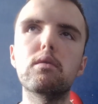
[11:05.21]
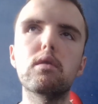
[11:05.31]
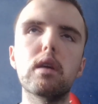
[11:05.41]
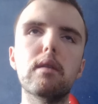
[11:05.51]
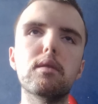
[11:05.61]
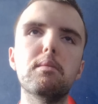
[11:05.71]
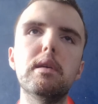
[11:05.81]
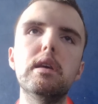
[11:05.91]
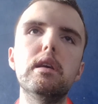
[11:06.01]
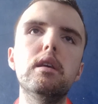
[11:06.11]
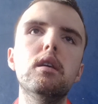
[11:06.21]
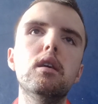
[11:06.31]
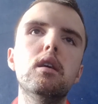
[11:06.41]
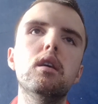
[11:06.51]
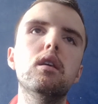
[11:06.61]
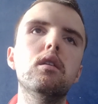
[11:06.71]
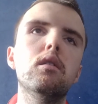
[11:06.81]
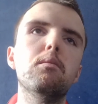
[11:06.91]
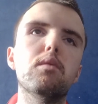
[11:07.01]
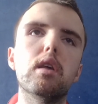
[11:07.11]
You just have to be
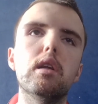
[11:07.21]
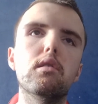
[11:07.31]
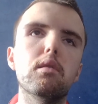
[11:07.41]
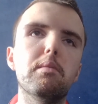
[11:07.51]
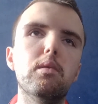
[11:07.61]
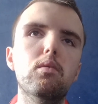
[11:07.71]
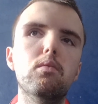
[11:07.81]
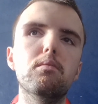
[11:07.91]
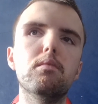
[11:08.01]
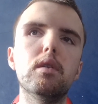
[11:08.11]
sensible,